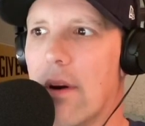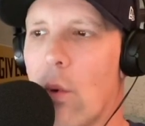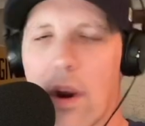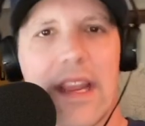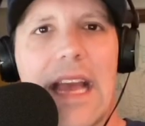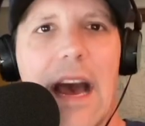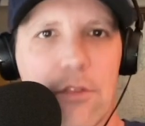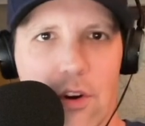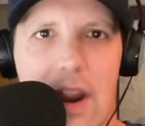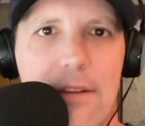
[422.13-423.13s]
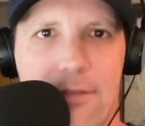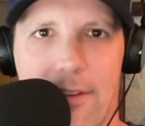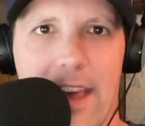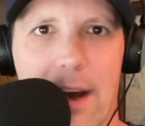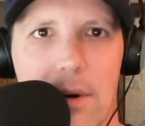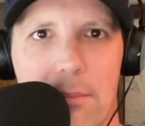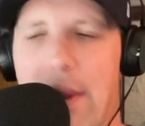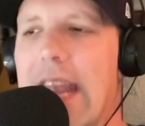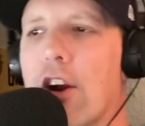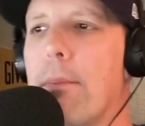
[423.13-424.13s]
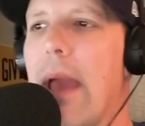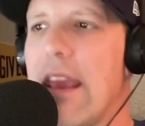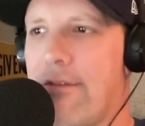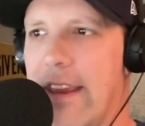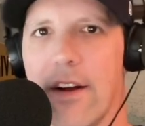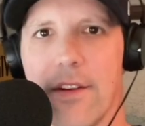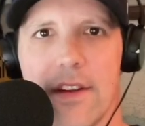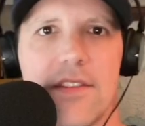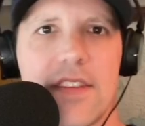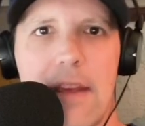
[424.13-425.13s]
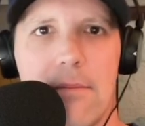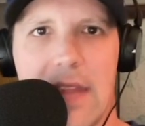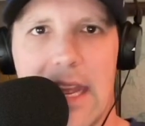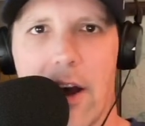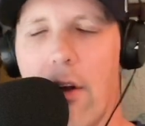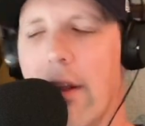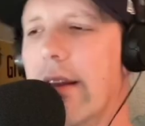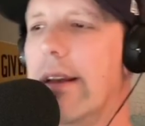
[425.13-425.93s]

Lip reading: working out great for them. Baker Mayfield, same deal.